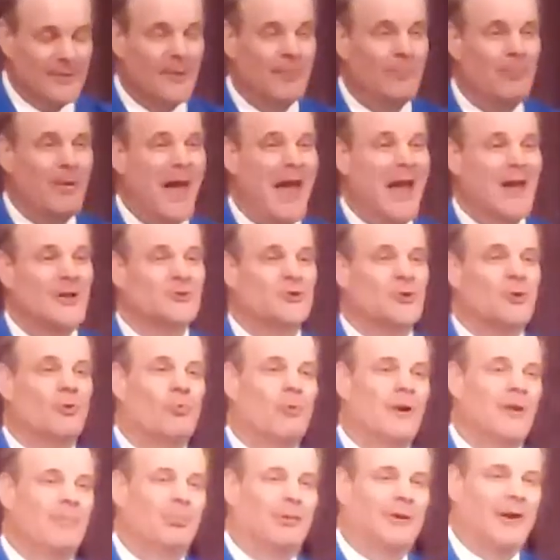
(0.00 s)
pastor
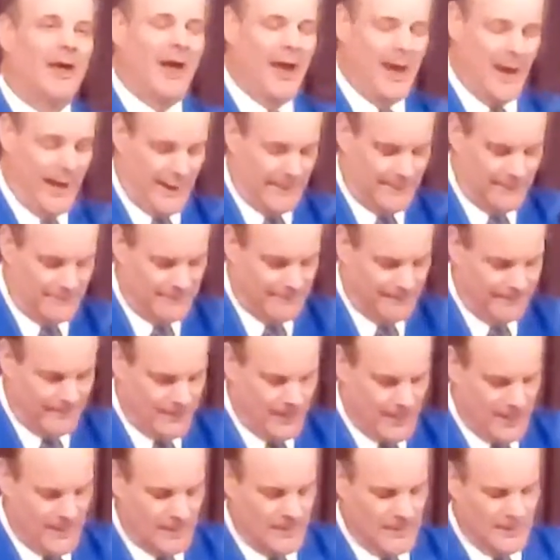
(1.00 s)
replied,
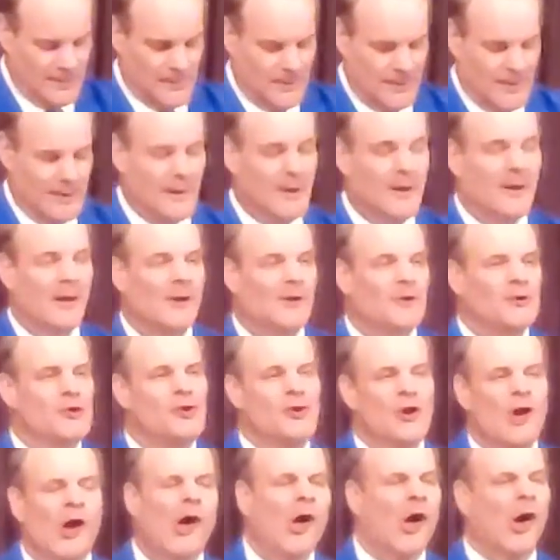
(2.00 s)

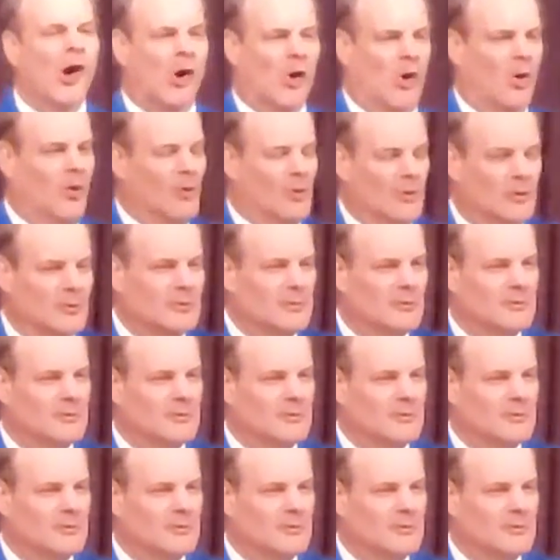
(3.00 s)
No,